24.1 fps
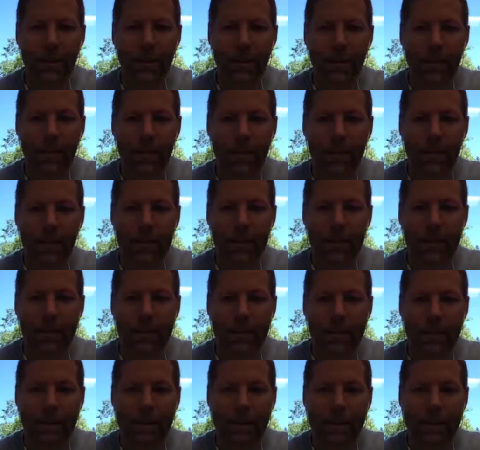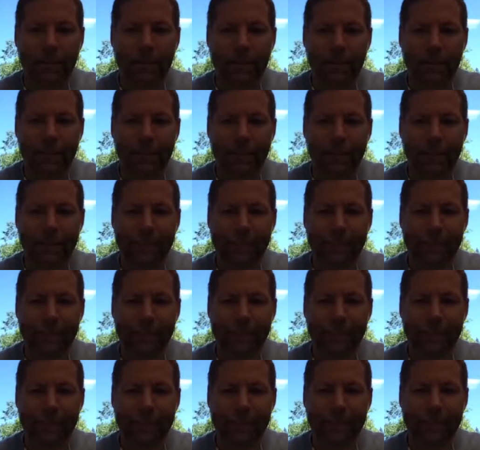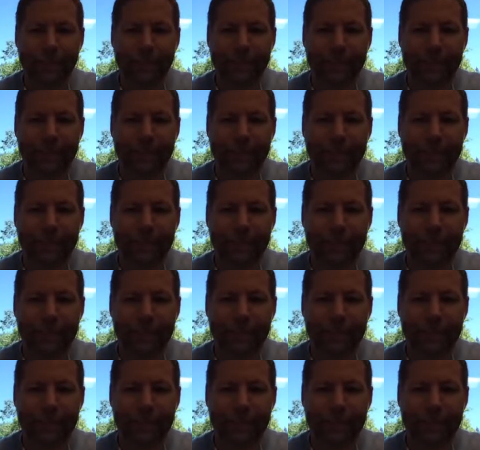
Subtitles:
(silent)